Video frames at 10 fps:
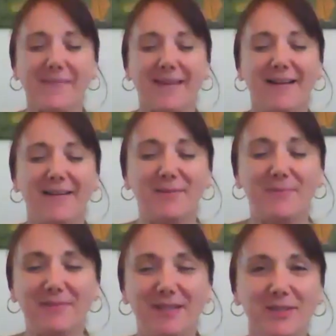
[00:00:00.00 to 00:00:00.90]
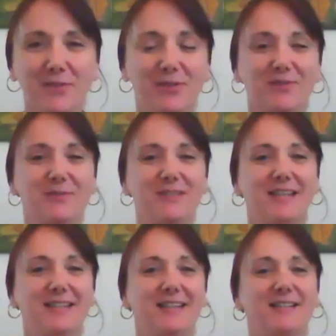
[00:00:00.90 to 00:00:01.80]
But when you talk today
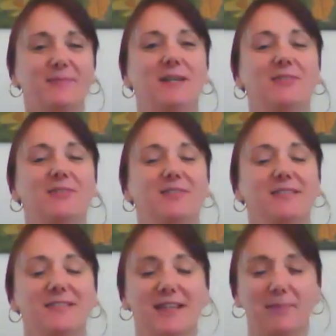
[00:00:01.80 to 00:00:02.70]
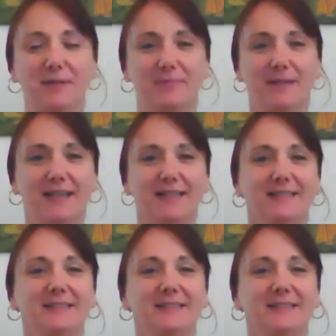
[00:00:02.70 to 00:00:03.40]
again about this coming back